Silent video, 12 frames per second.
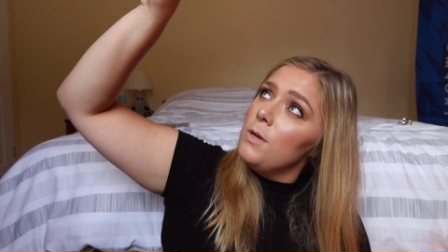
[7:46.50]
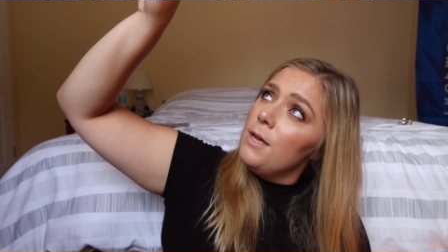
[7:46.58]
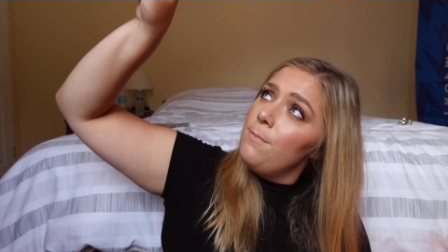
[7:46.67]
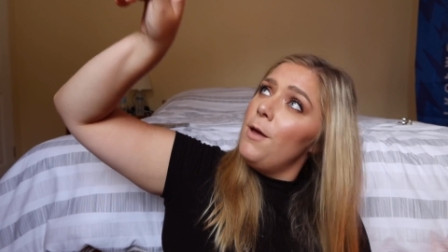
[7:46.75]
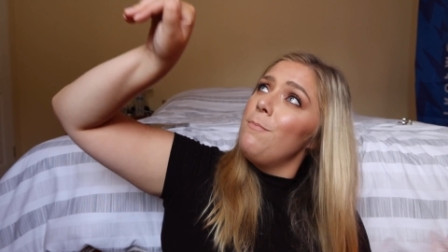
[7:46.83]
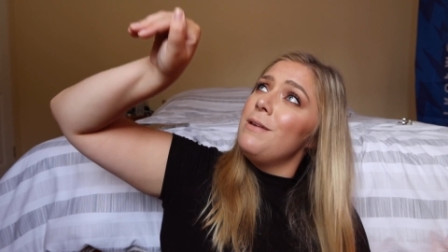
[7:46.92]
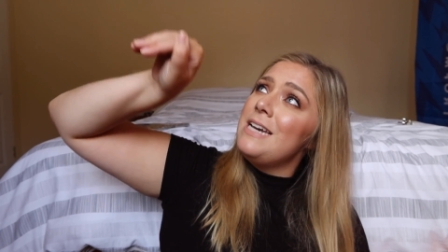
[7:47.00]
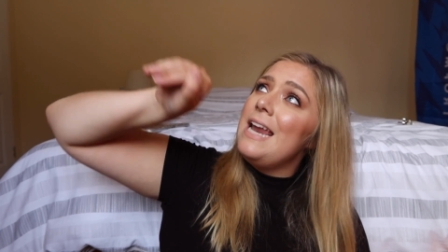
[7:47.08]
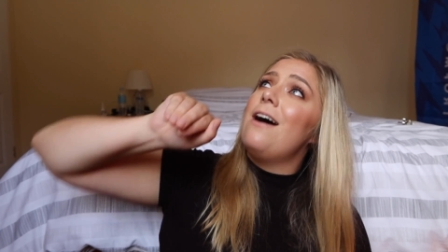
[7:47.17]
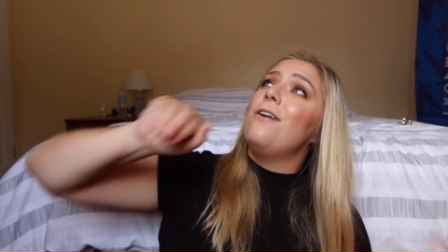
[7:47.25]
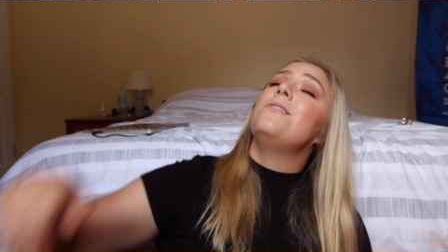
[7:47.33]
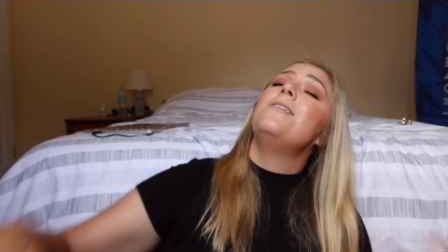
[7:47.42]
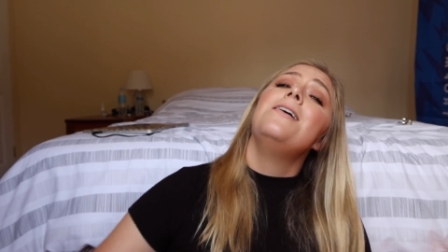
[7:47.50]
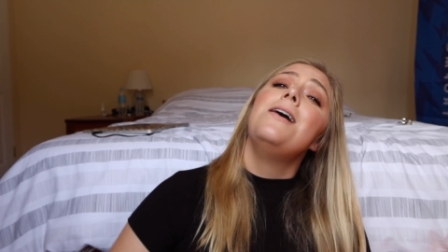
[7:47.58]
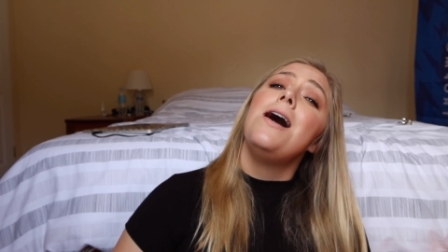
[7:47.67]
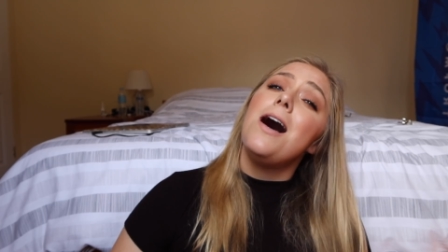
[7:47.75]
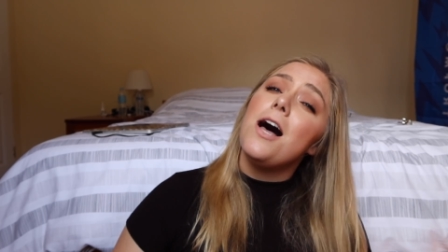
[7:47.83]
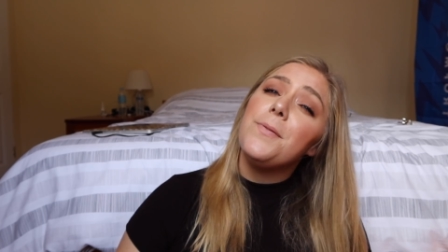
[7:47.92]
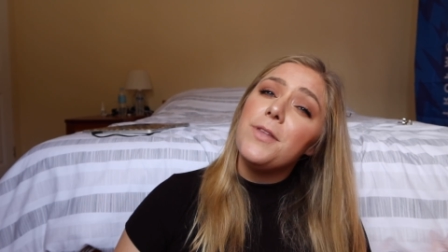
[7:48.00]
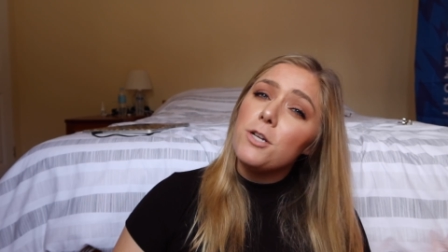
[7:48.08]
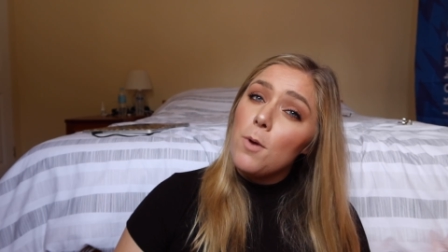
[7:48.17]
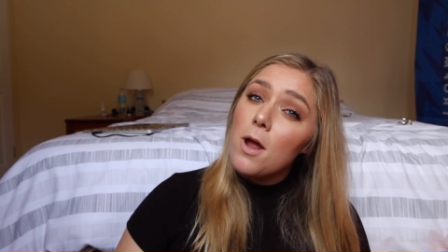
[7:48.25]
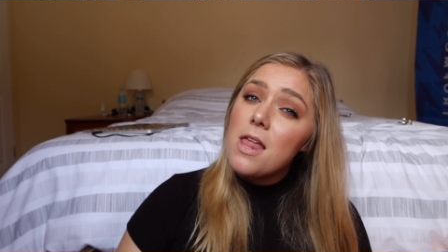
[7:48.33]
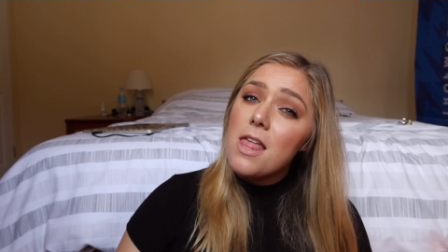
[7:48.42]
swim up and down. There's
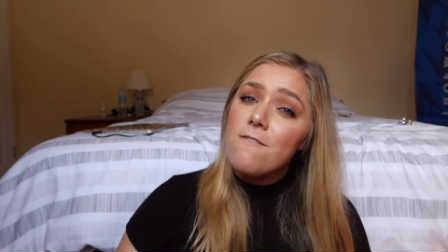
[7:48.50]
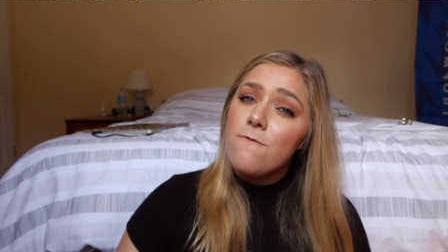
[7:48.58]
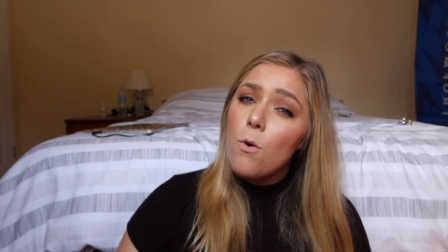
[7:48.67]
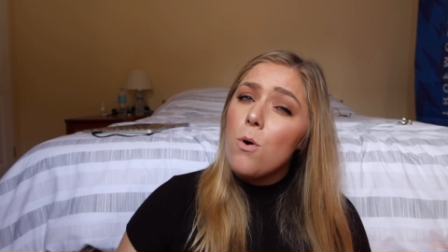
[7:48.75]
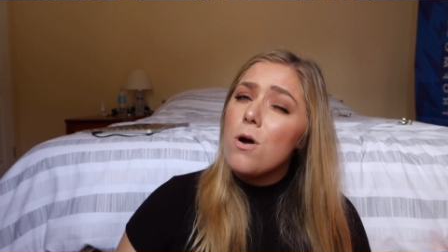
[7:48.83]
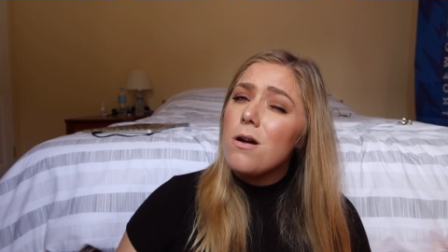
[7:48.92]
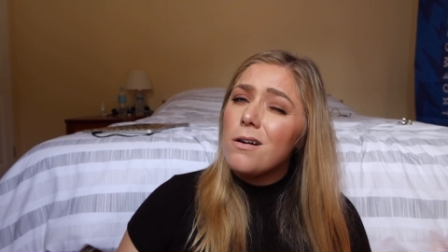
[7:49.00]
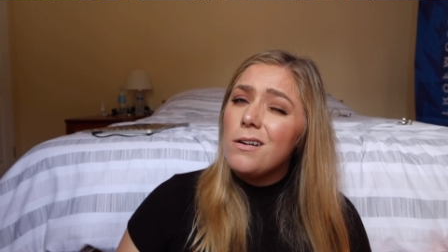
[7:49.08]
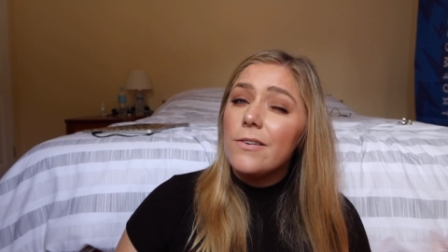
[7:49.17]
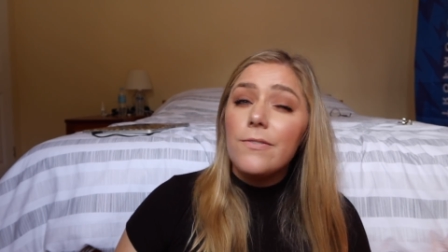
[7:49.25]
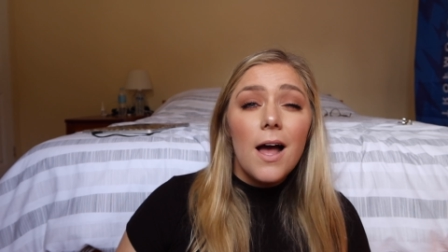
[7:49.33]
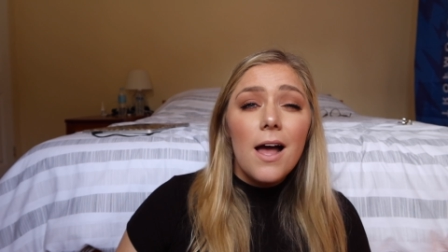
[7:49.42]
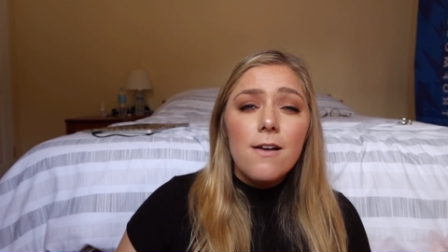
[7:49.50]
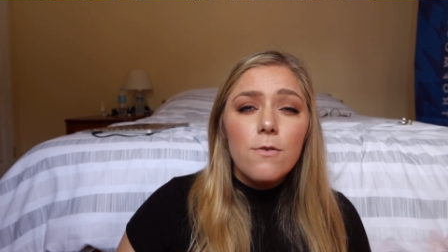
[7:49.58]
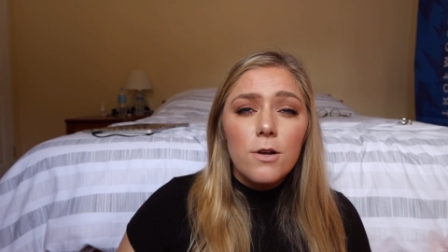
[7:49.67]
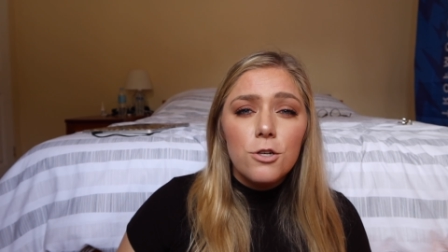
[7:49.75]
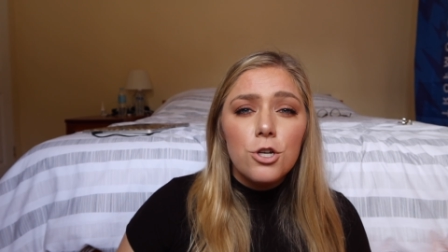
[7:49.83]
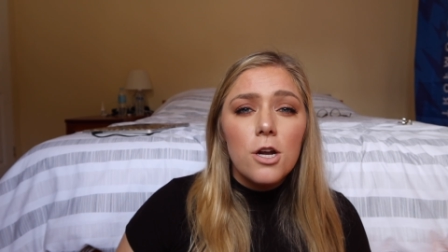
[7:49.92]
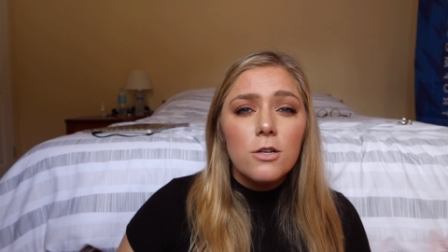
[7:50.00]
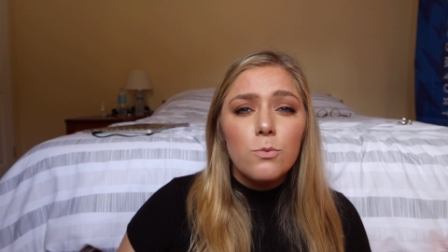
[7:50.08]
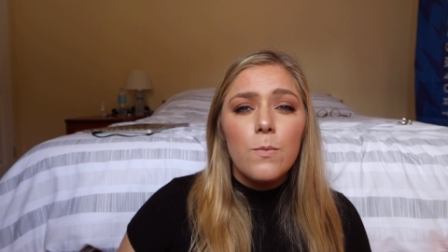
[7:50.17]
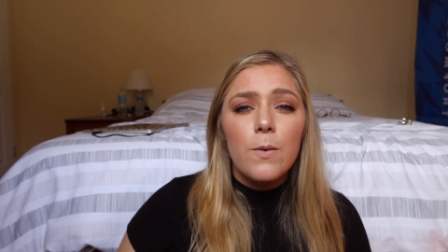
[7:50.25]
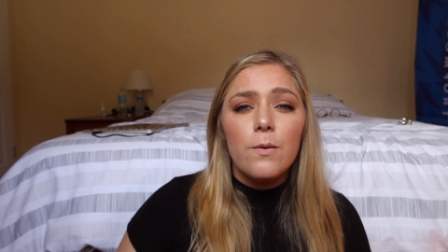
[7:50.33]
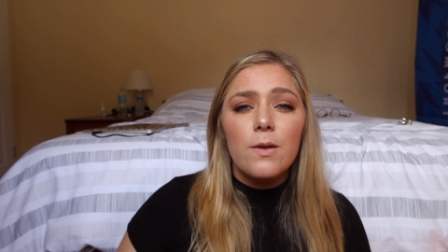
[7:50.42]
probably like 4 or 5 whale sharks
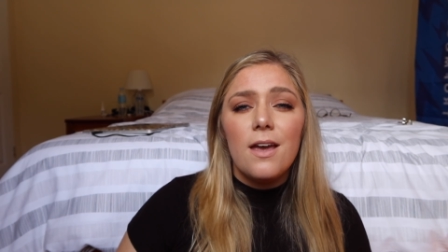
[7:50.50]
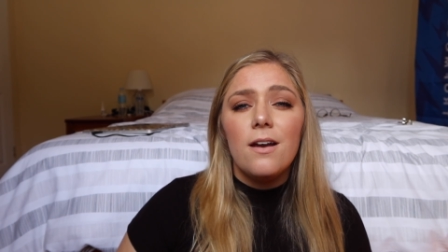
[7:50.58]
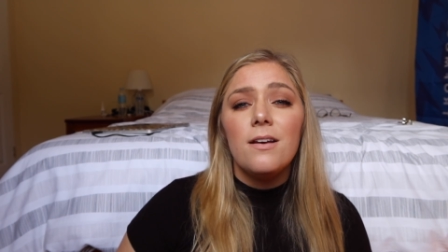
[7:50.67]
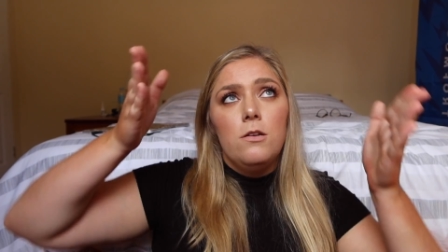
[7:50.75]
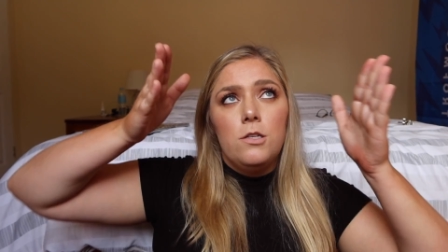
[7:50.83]
when we were there.